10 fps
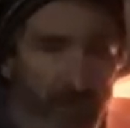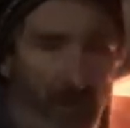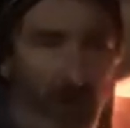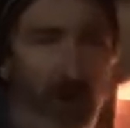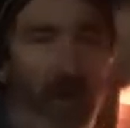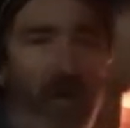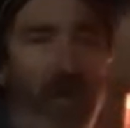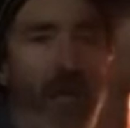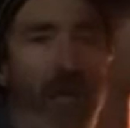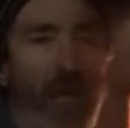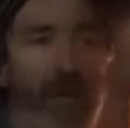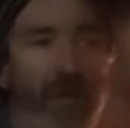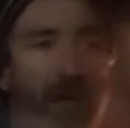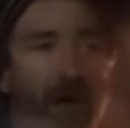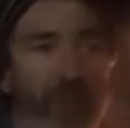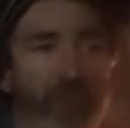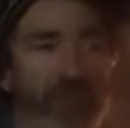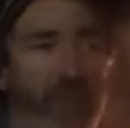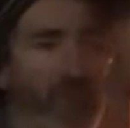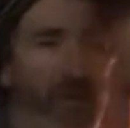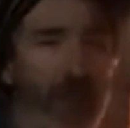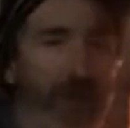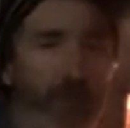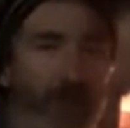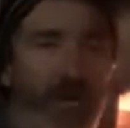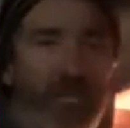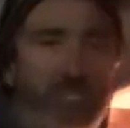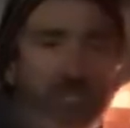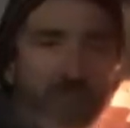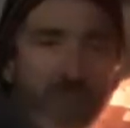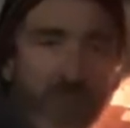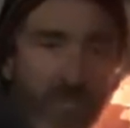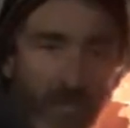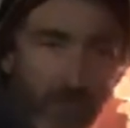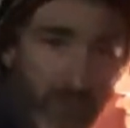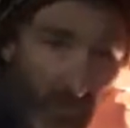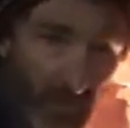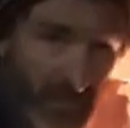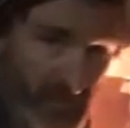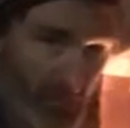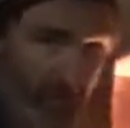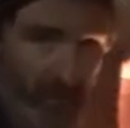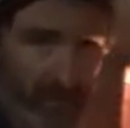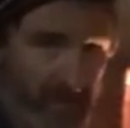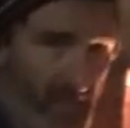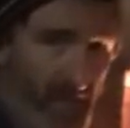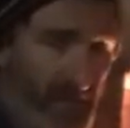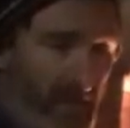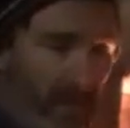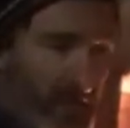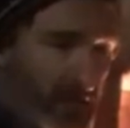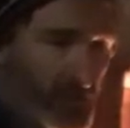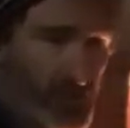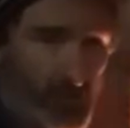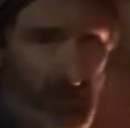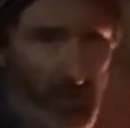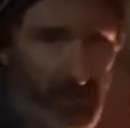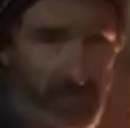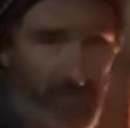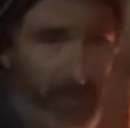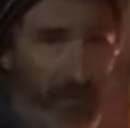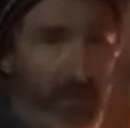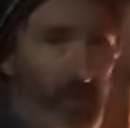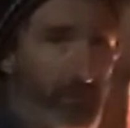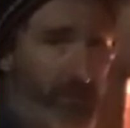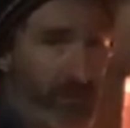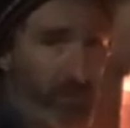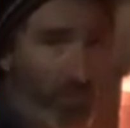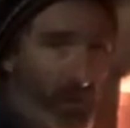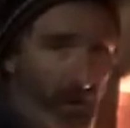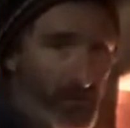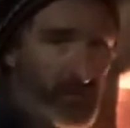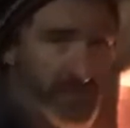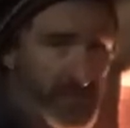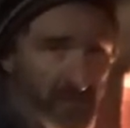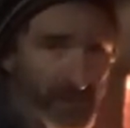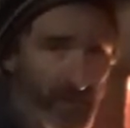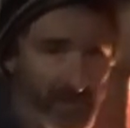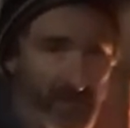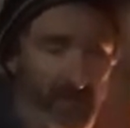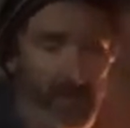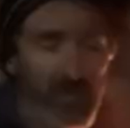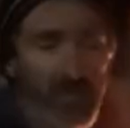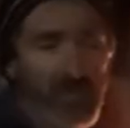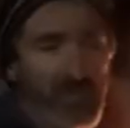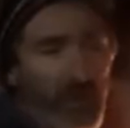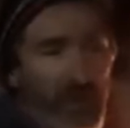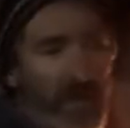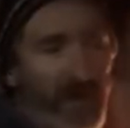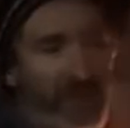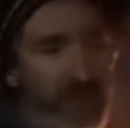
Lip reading: ago, and some kind of big production kiln. So it has a door on their side, 2 loading chambers. So I built a wall that you can see back there, so I wouldn't have